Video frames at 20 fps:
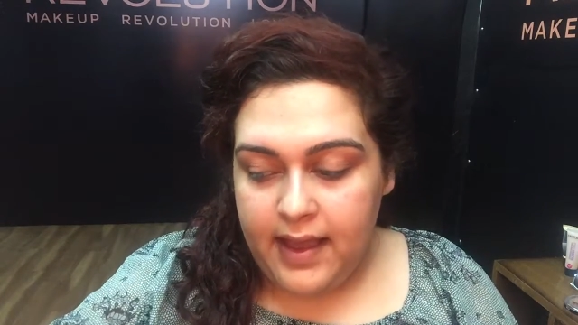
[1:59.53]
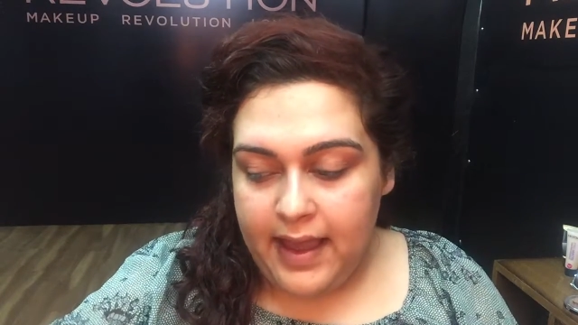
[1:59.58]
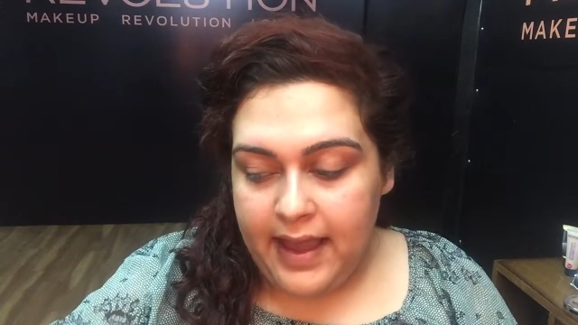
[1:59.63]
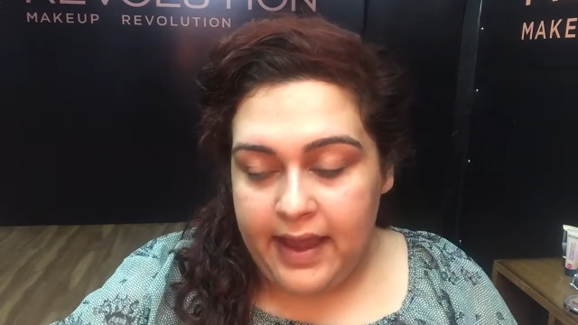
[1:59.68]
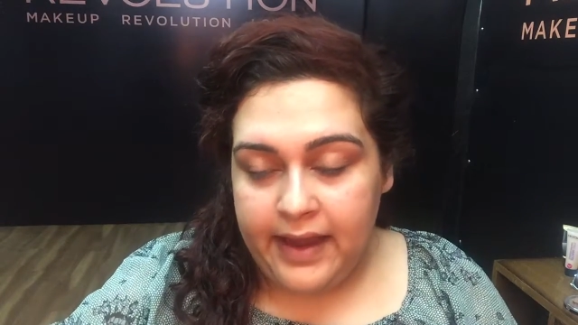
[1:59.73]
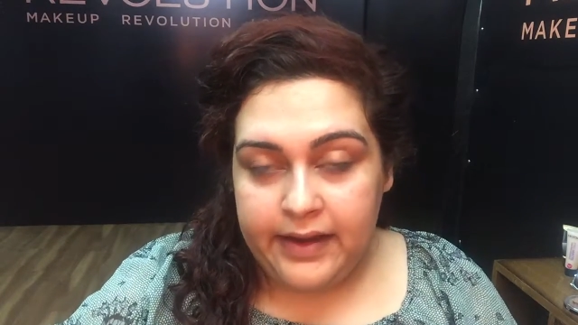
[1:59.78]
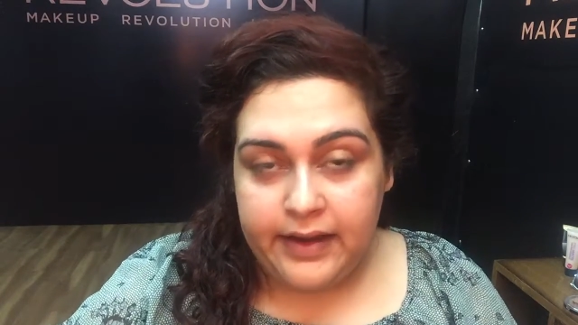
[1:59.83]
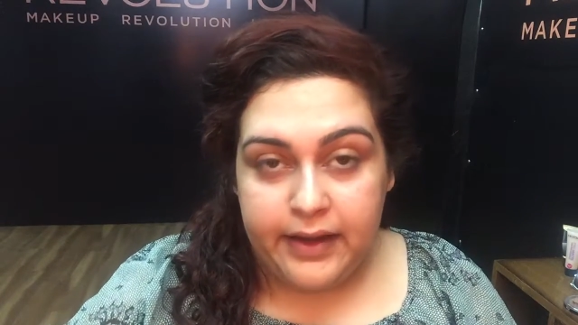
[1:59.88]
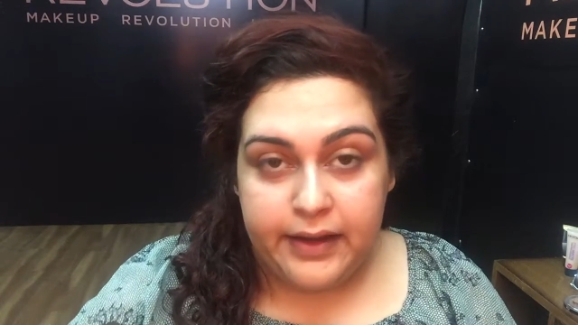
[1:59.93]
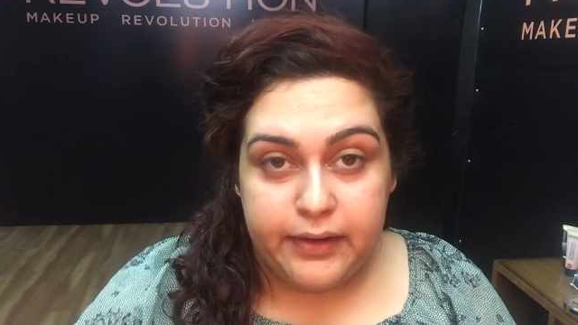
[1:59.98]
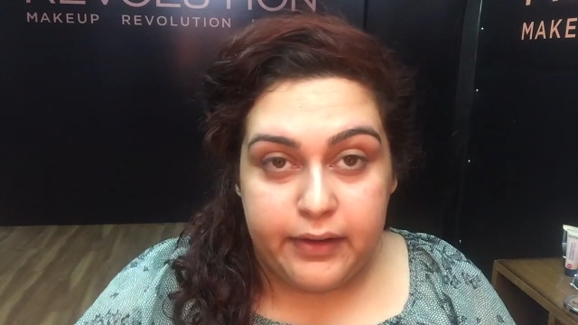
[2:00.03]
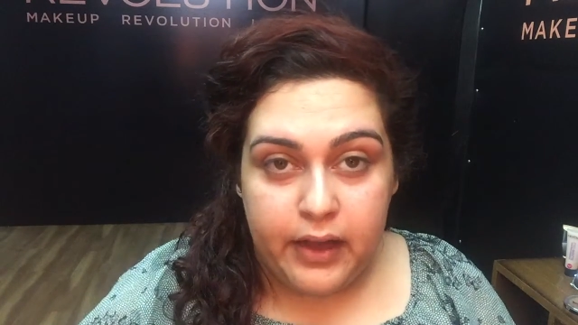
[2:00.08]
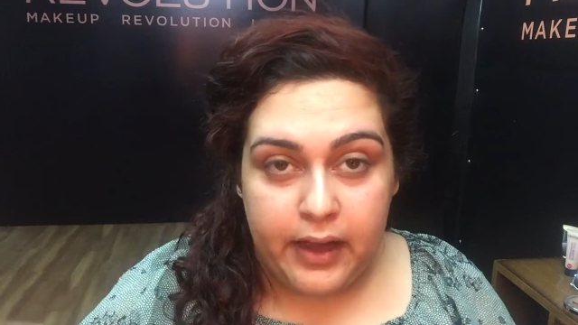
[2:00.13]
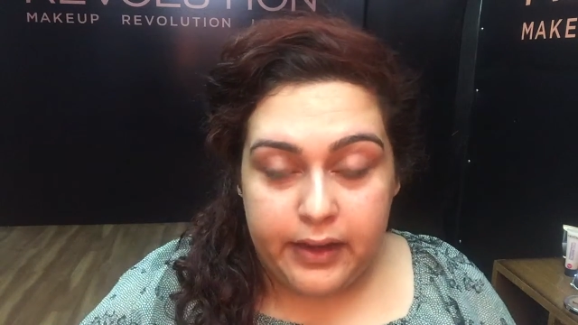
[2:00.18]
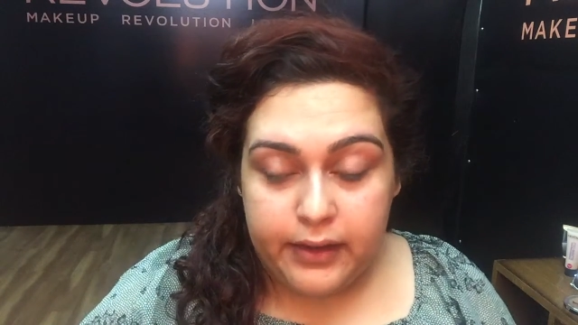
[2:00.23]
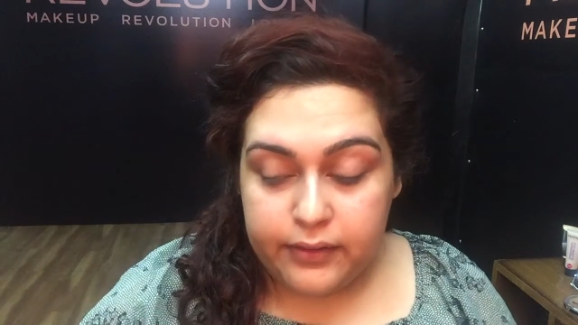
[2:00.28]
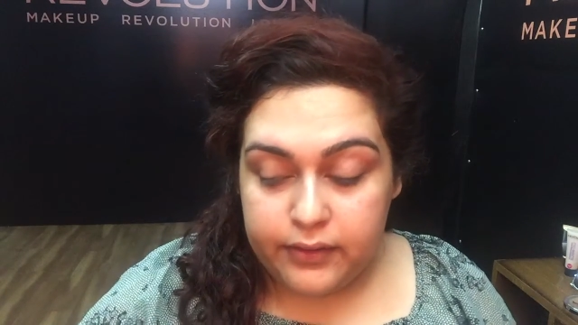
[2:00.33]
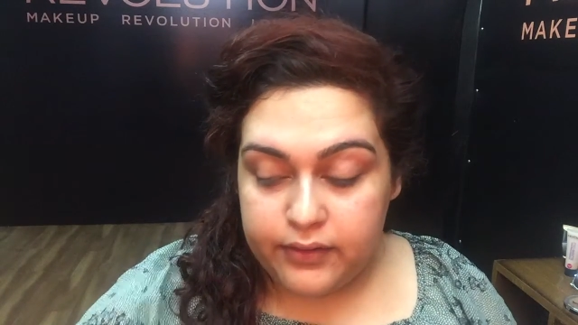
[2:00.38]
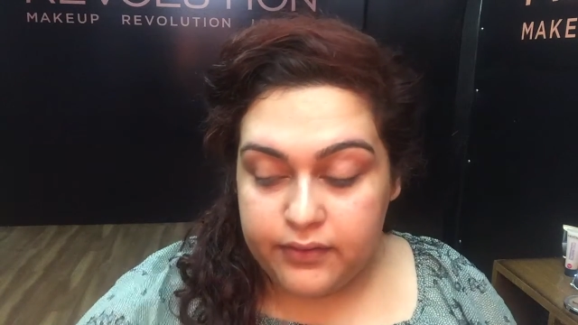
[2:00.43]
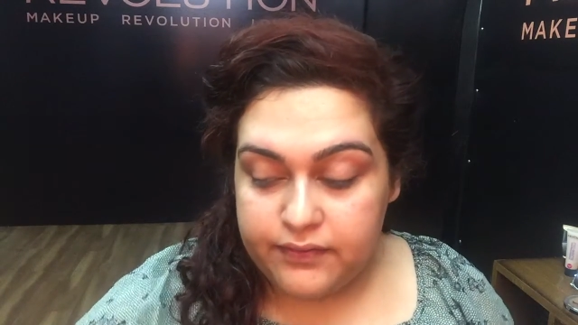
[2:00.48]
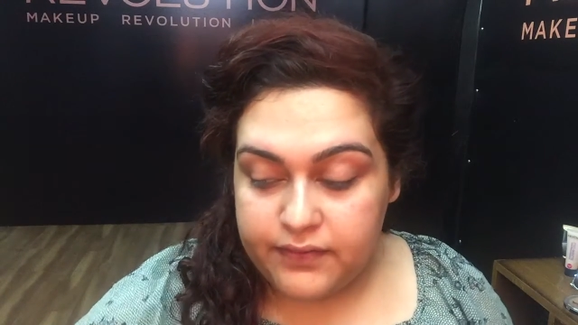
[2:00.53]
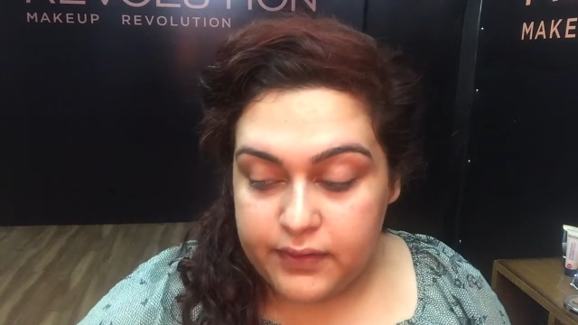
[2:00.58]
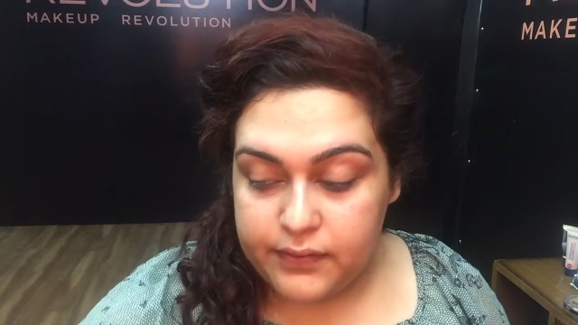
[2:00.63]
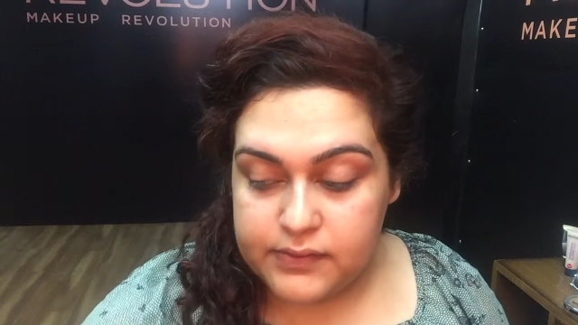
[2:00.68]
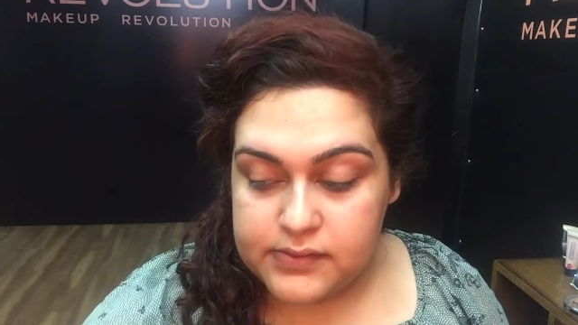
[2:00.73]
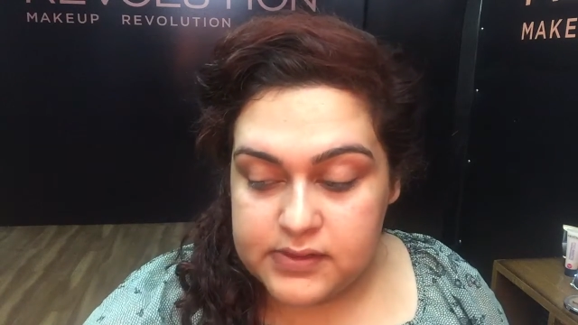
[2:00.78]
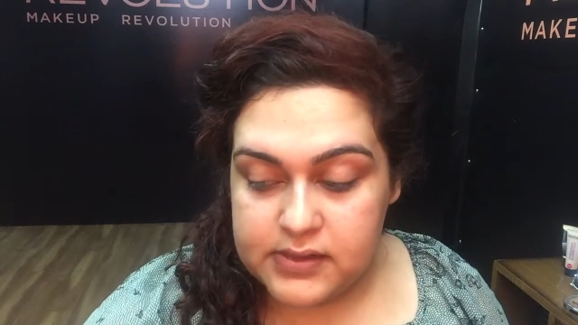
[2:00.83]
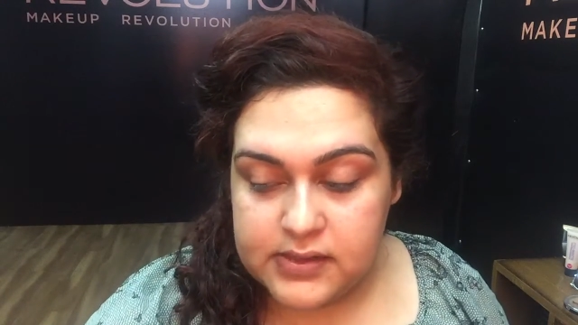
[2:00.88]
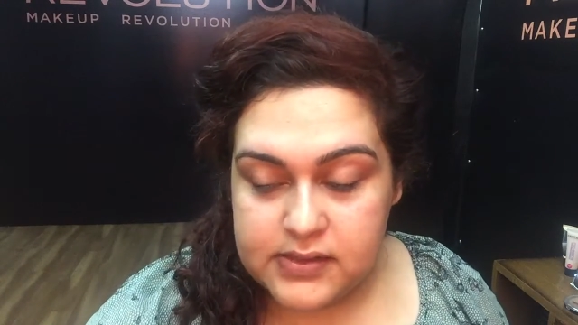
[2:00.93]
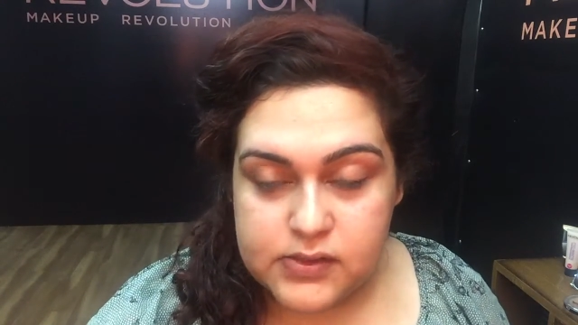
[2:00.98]
and I could have
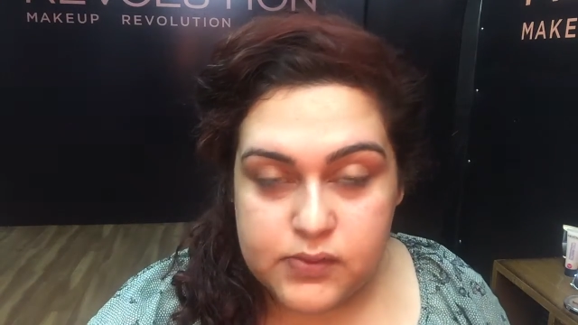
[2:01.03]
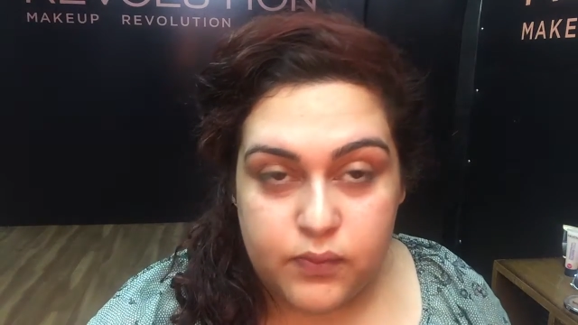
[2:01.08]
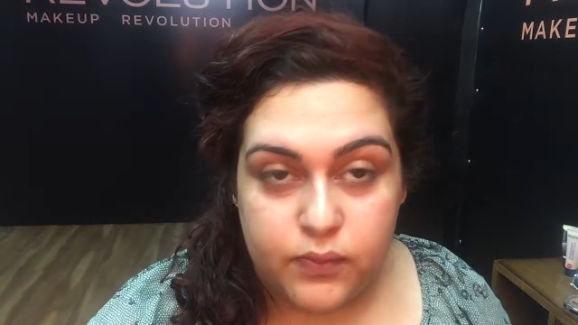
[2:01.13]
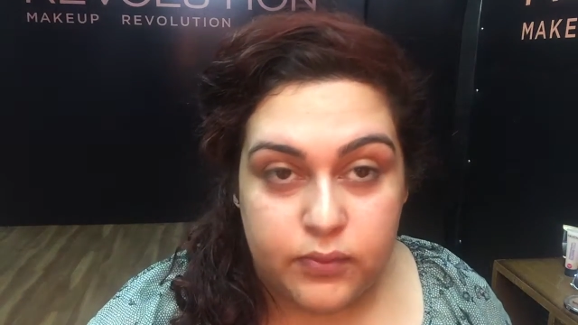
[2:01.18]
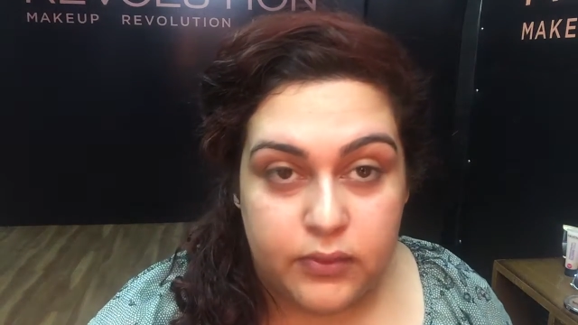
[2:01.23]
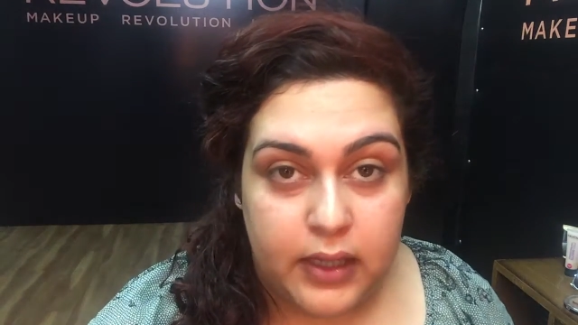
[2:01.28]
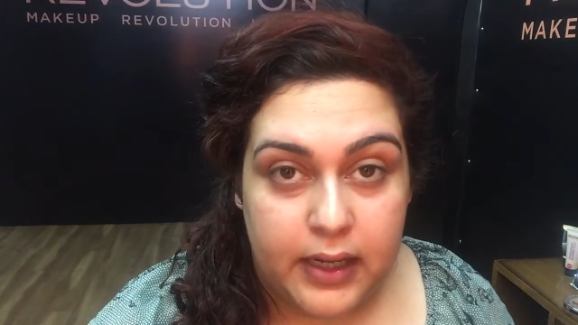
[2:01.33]
used this,